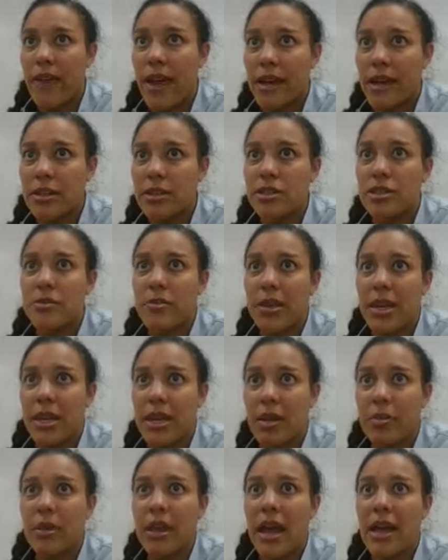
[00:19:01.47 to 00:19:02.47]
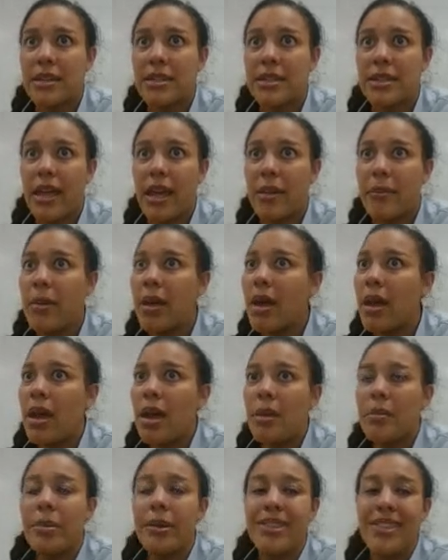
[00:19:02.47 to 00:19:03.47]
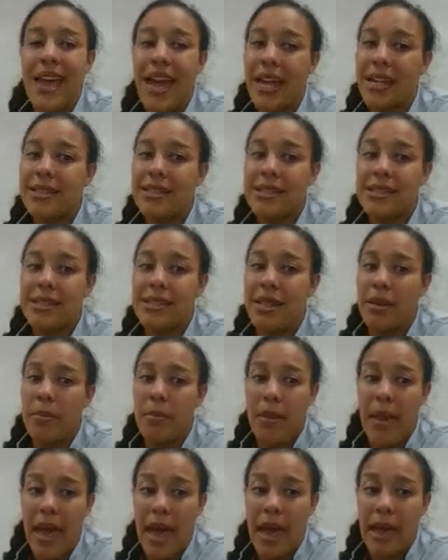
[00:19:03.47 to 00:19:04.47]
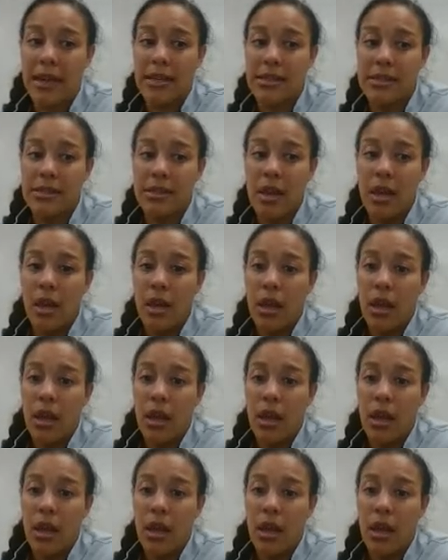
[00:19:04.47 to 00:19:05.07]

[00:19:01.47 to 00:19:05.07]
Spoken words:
factors being applied to them. But that's the max,